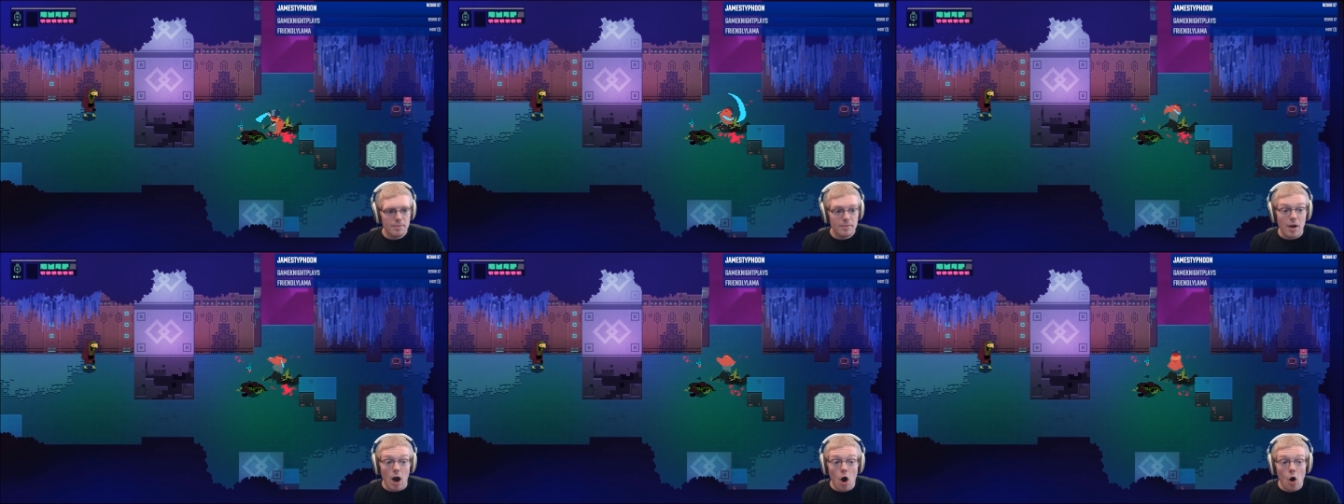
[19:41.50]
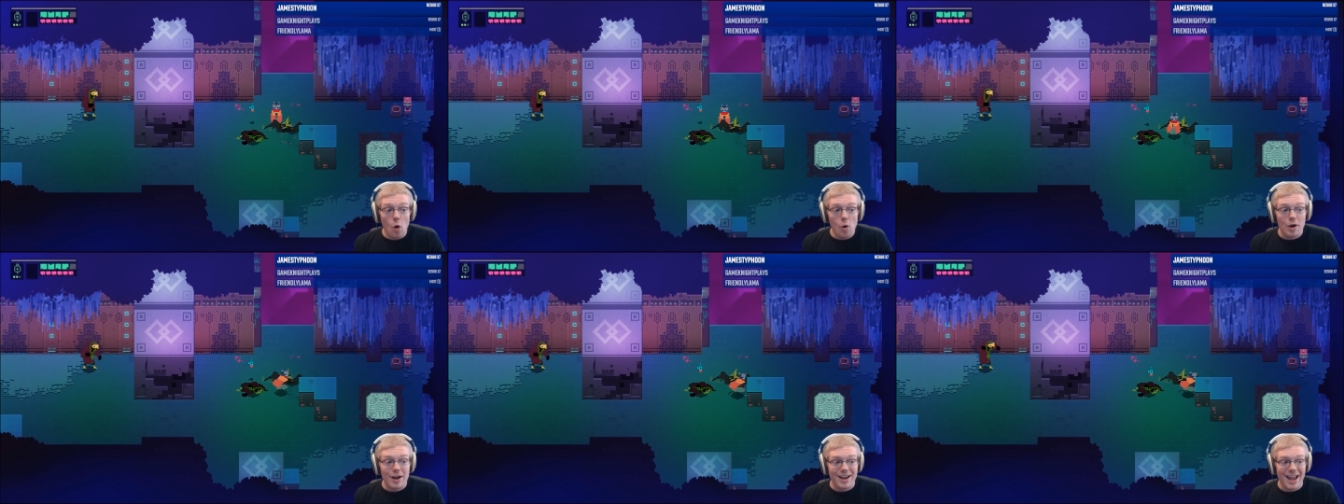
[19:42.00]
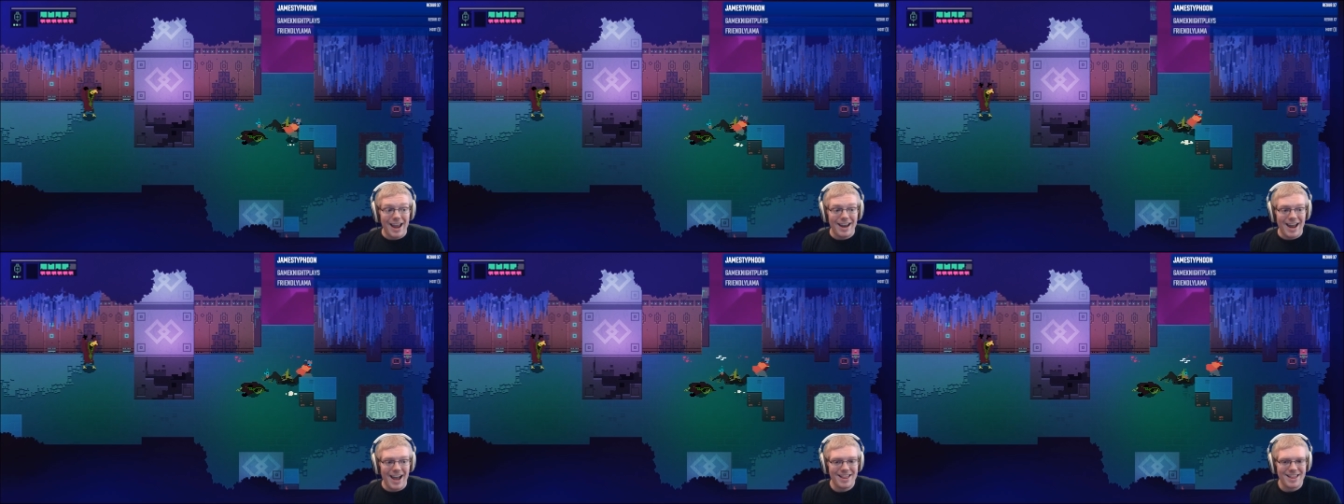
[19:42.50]
Okay,
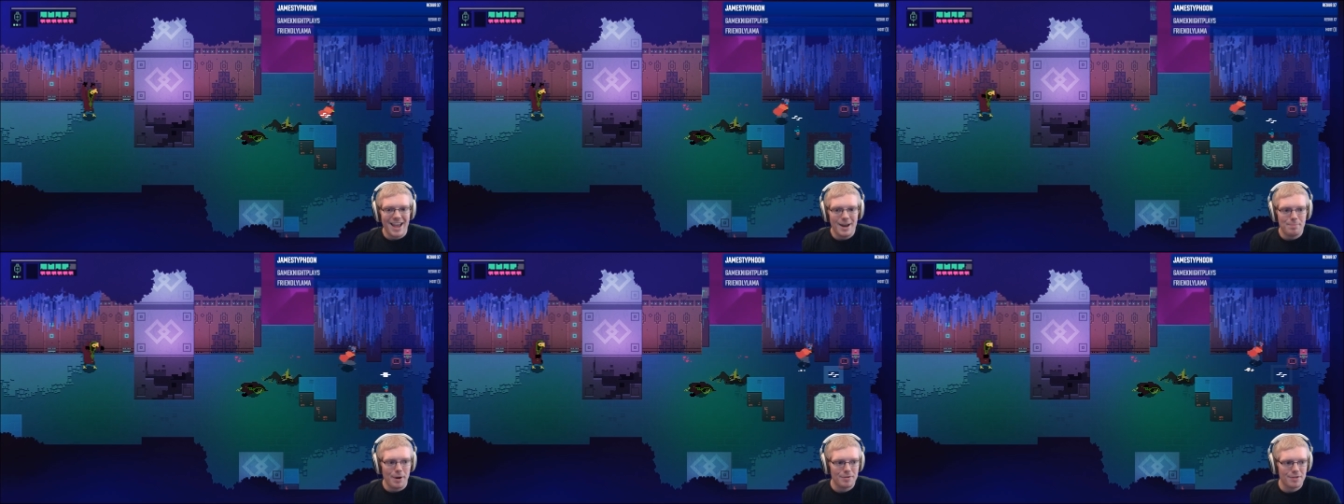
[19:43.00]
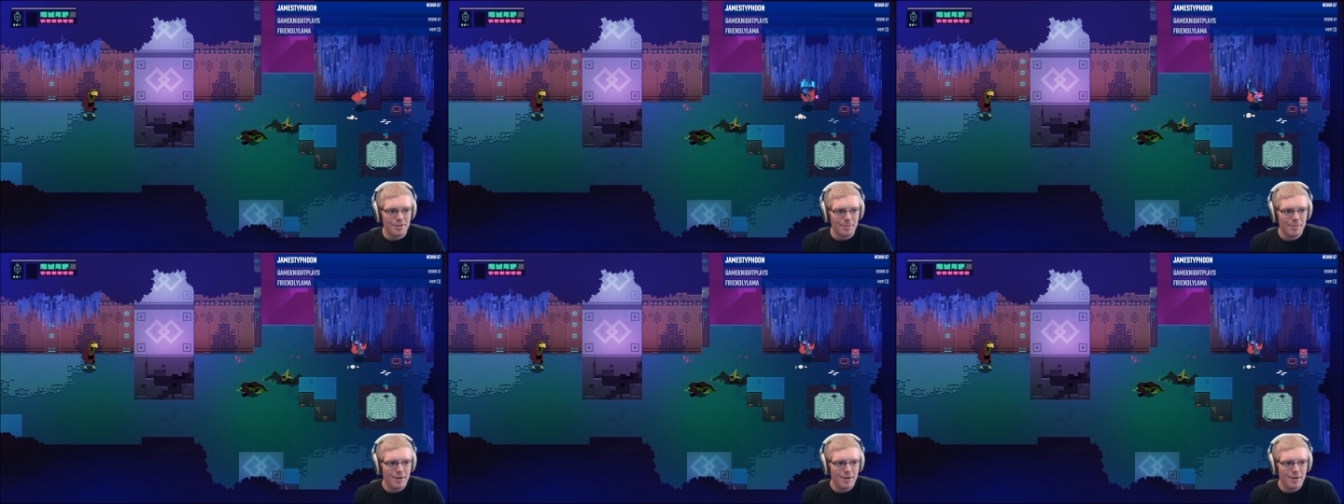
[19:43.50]
nice, I hit both of them.